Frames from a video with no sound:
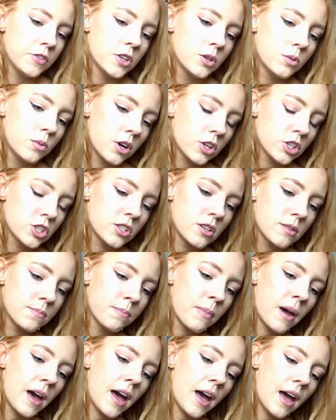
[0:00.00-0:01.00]
you watched
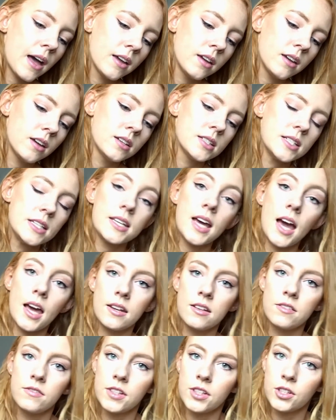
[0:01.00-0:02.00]
my
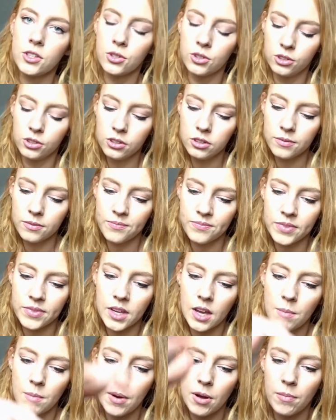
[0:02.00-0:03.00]
tanning video
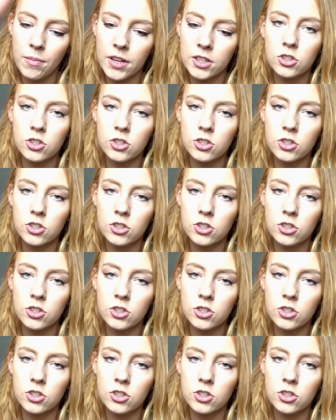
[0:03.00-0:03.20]
about my